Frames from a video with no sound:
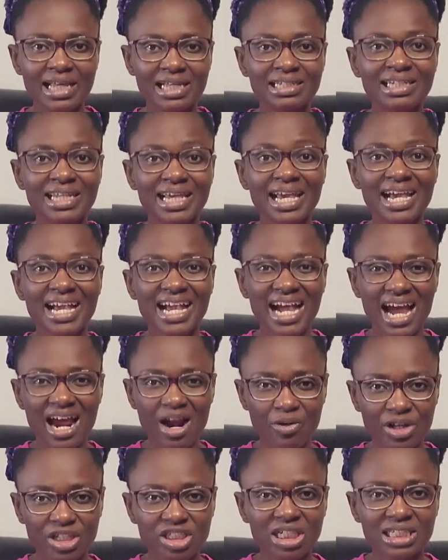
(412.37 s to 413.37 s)
And they
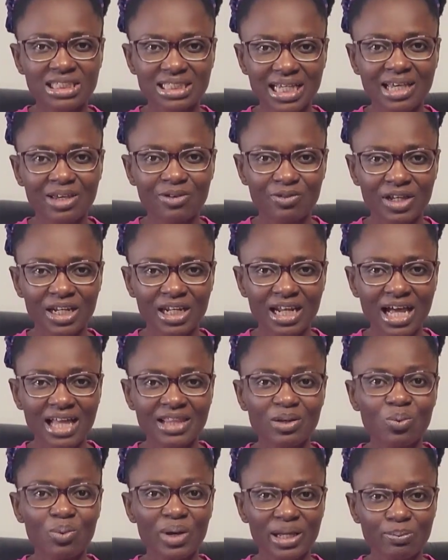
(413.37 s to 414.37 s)
encourage us even at
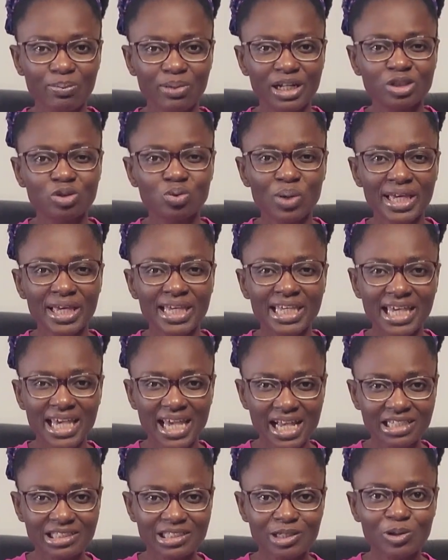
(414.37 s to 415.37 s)
the workplace to
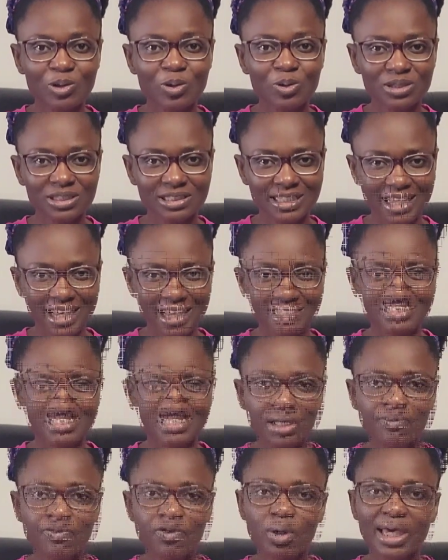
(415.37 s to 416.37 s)
engage in those things.
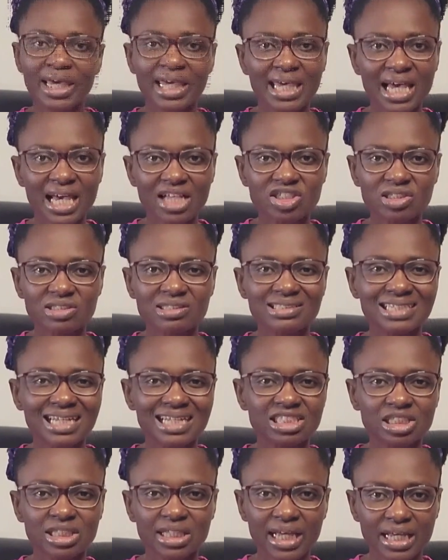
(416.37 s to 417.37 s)
If you engage in
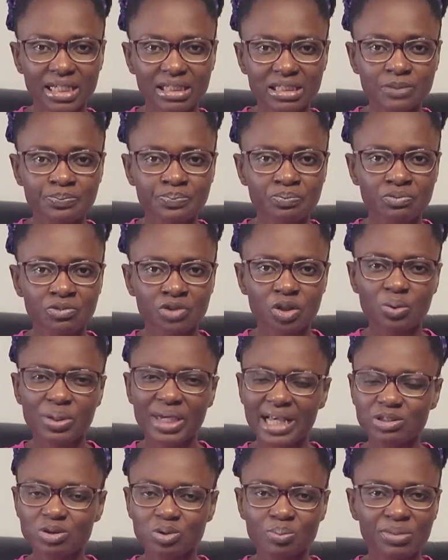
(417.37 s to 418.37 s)
such things, you
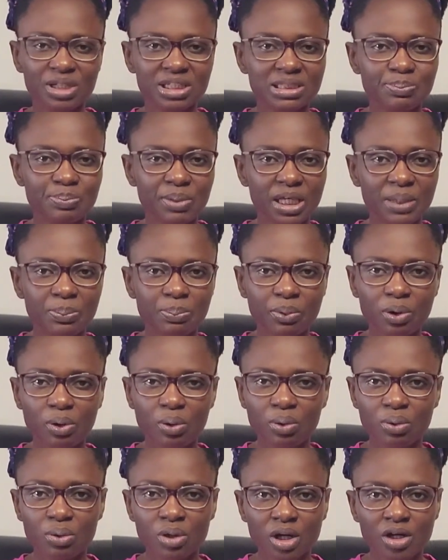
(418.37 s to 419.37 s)
get to meet
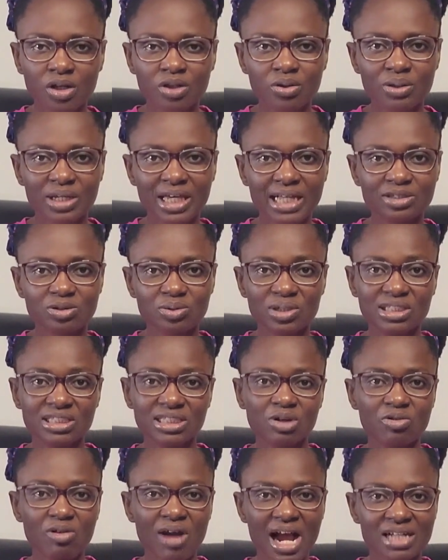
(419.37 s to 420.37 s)
people, you get to
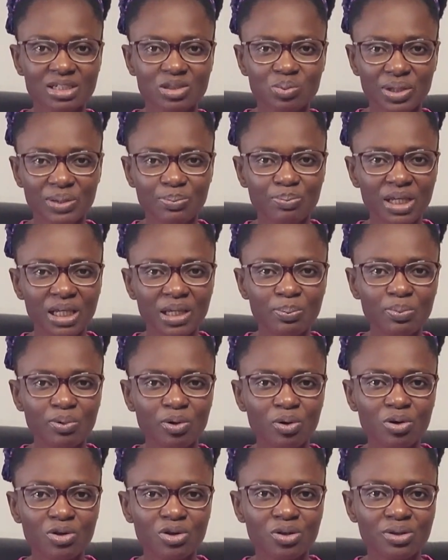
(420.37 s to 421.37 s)
interact with
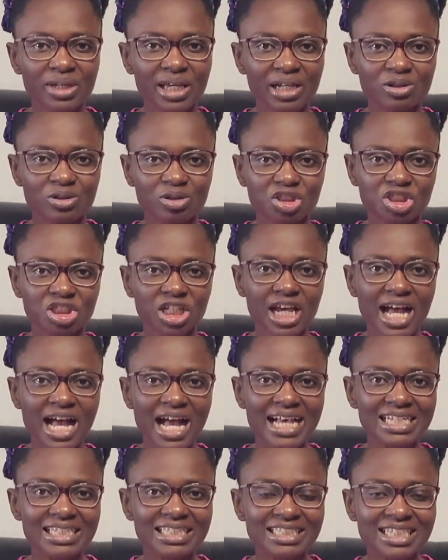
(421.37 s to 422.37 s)
people, you get to share
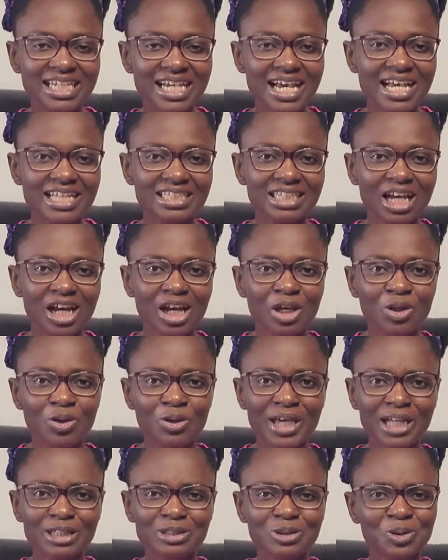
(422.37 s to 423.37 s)
ideas, you
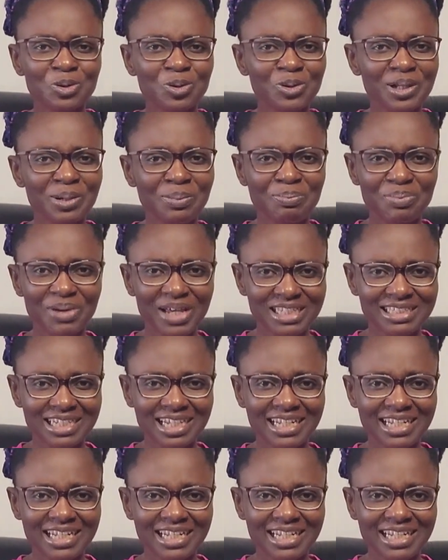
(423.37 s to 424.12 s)
get to know them better.